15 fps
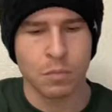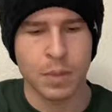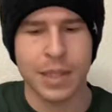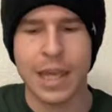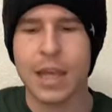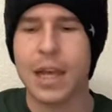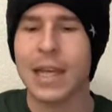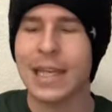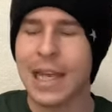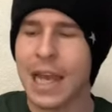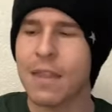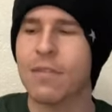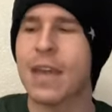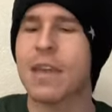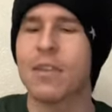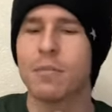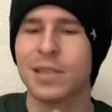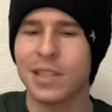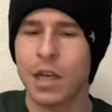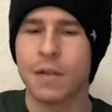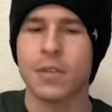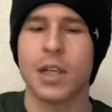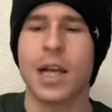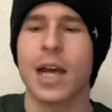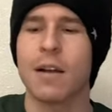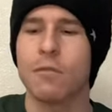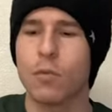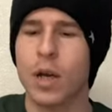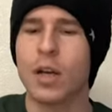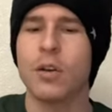But they themselves are kind
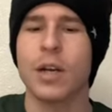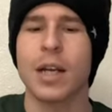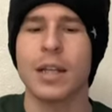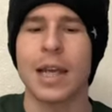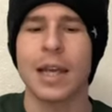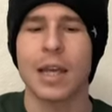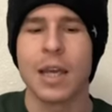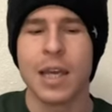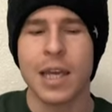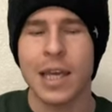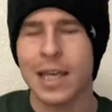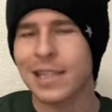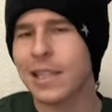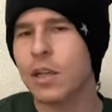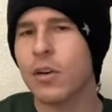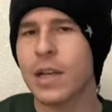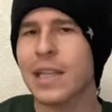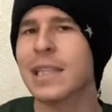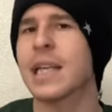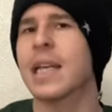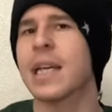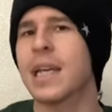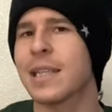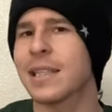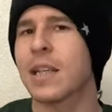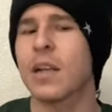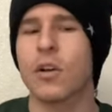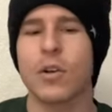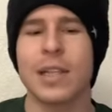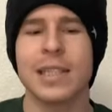of wondering, like, is it or isn't it? Is
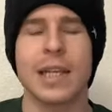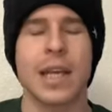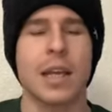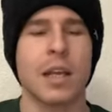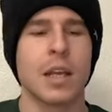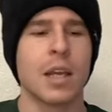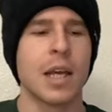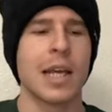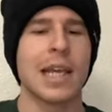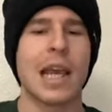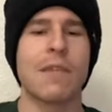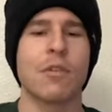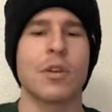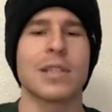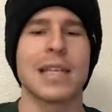it or isn't it? Again, there's